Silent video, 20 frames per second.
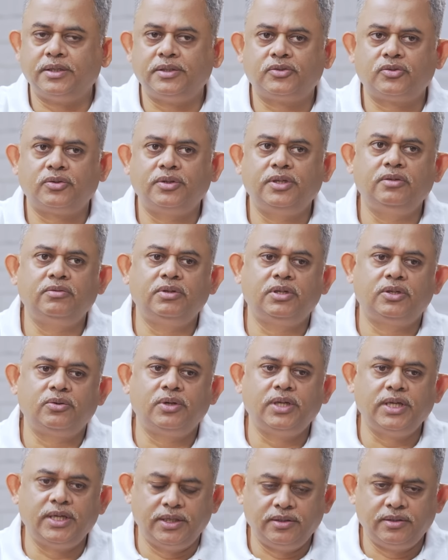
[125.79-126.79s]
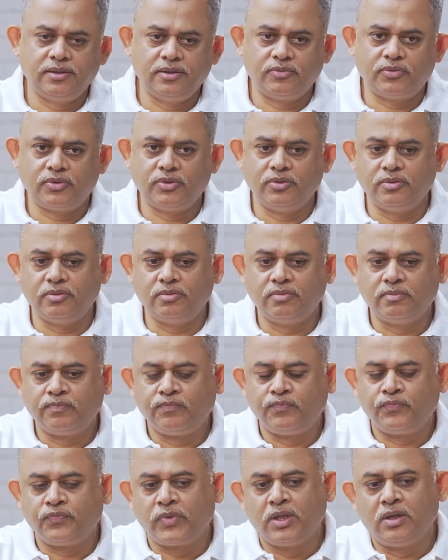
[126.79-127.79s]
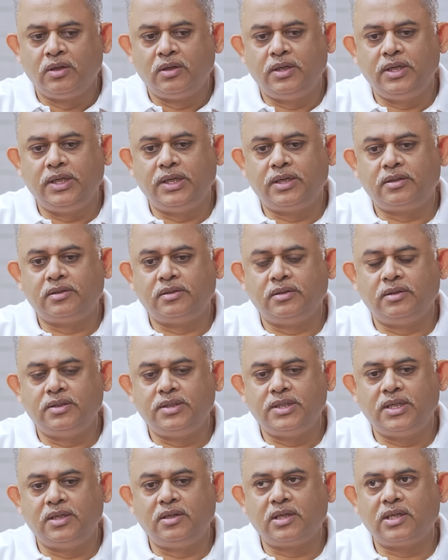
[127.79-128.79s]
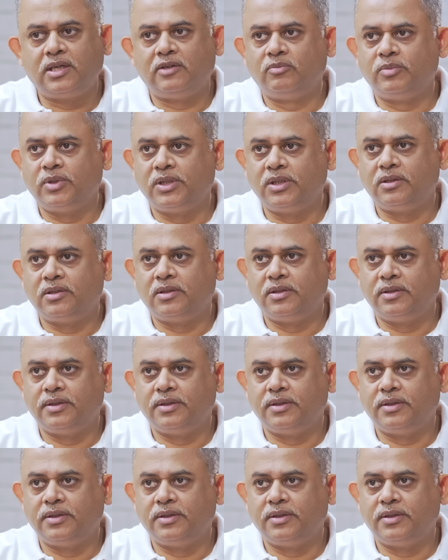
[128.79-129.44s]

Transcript: So even today, if you take general government